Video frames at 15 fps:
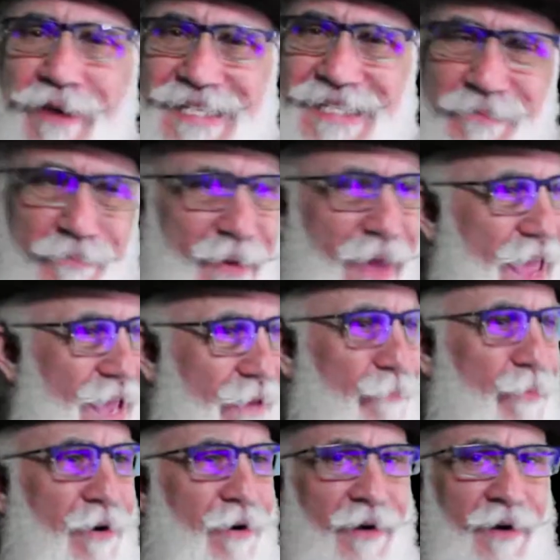and
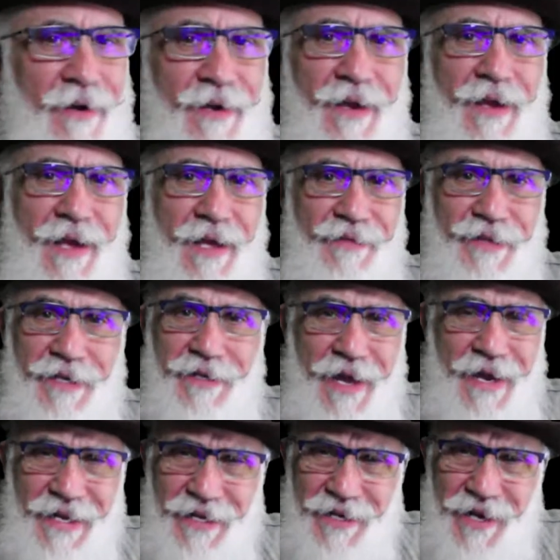paper, the gun
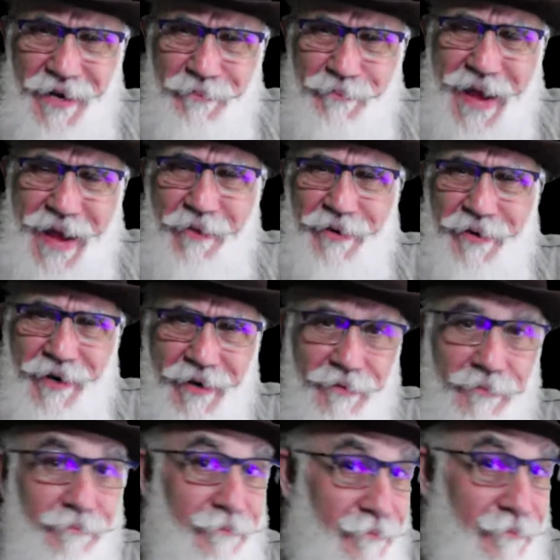and gunpowder.
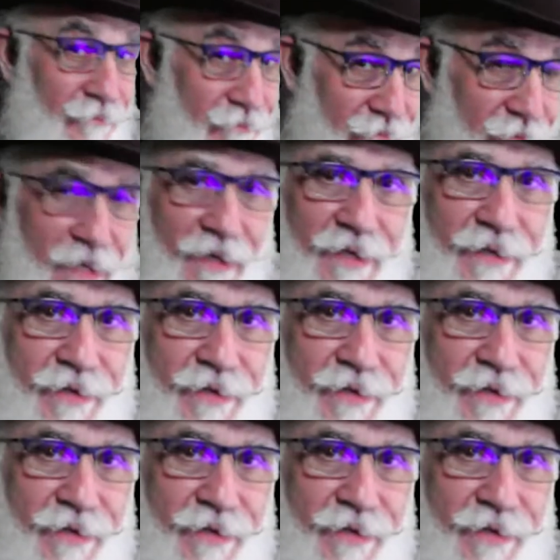There's a